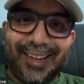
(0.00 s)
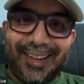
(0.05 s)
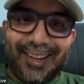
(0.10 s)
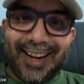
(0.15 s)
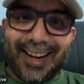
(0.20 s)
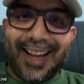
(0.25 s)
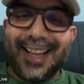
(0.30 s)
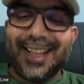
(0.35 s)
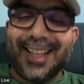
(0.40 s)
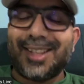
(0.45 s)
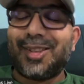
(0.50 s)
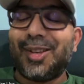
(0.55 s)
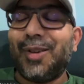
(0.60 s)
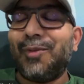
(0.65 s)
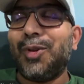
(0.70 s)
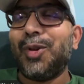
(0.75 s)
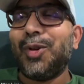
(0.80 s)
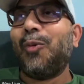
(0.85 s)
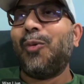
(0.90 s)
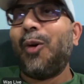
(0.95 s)
All right, so
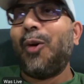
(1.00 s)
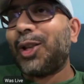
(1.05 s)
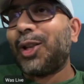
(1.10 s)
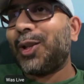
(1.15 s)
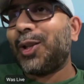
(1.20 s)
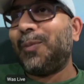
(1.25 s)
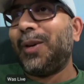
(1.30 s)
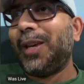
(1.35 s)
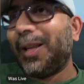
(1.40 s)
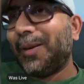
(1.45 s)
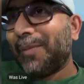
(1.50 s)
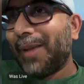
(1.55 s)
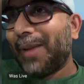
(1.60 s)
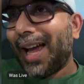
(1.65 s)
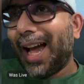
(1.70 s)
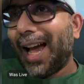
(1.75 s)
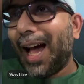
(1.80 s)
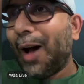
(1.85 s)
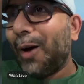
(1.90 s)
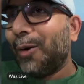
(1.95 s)
if you watch me in
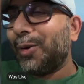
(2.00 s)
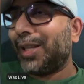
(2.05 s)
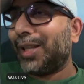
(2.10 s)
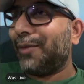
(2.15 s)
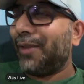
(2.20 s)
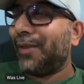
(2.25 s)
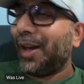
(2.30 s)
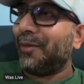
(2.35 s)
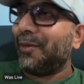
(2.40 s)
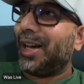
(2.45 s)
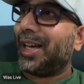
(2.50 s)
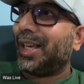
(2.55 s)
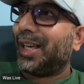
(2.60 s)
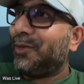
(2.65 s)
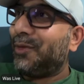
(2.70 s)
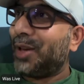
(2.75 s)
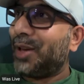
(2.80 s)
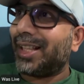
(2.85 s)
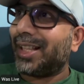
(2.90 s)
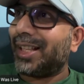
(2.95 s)
my house, if ever I
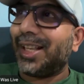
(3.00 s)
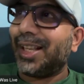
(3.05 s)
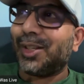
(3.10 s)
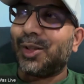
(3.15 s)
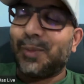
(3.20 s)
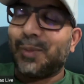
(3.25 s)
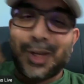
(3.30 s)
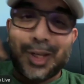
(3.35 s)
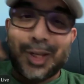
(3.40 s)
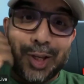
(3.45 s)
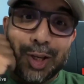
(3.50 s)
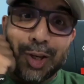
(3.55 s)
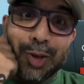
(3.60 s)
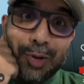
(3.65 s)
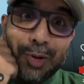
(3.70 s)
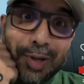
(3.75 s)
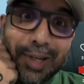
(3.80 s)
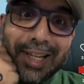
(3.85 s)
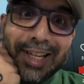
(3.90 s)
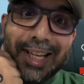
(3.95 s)
give you access to my
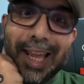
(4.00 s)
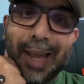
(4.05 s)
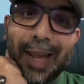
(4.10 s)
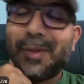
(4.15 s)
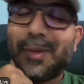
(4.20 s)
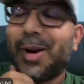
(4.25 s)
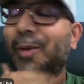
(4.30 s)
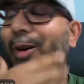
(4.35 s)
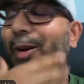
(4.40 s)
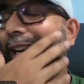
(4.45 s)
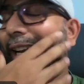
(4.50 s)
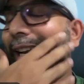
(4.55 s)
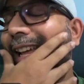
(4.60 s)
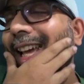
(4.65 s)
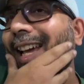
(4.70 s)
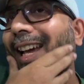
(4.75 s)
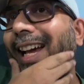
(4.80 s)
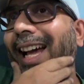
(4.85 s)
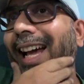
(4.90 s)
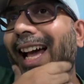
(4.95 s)
security camera one
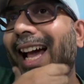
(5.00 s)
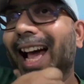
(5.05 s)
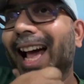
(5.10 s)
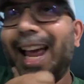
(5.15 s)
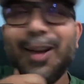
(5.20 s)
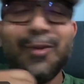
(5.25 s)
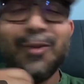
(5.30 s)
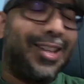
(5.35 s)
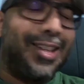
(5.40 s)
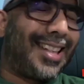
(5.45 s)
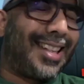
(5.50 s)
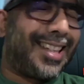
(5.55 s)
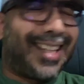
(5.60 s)
day, I was